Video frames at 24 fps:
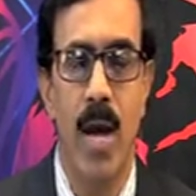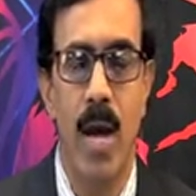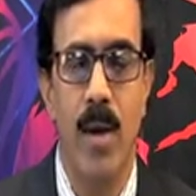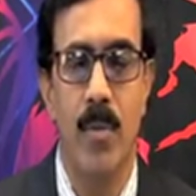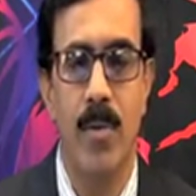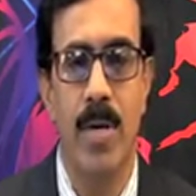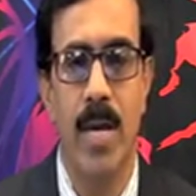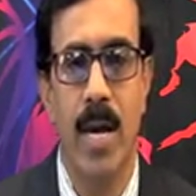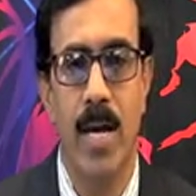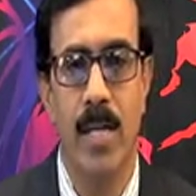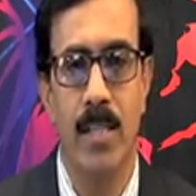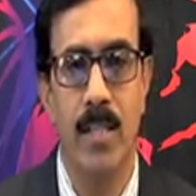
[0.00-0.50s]

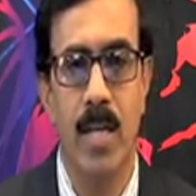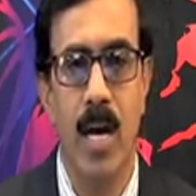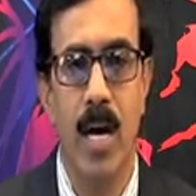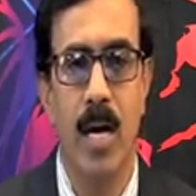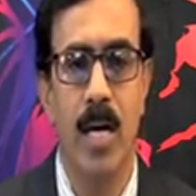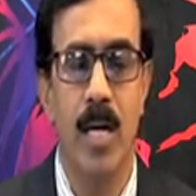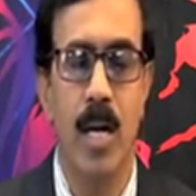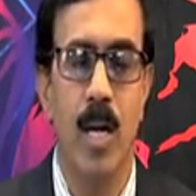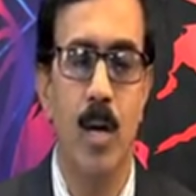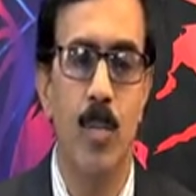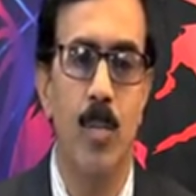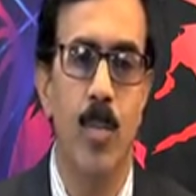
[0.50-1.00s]
having
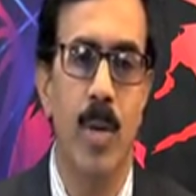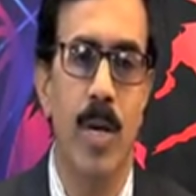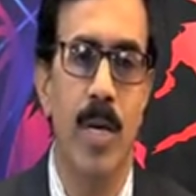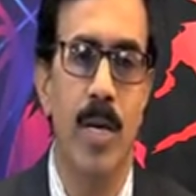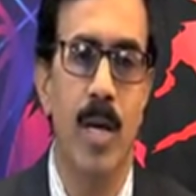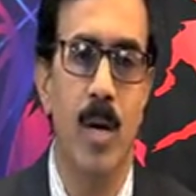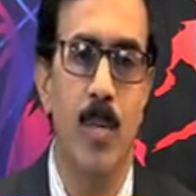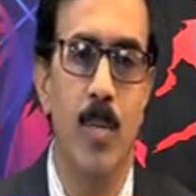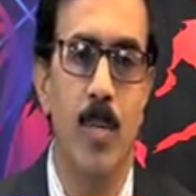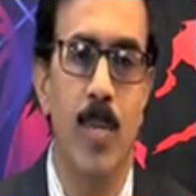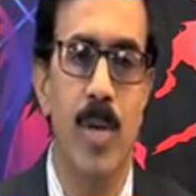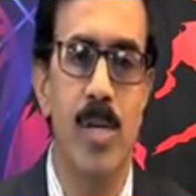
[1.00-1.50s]
hexagonal
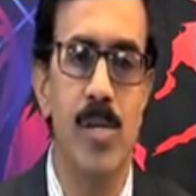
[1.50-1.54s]
planar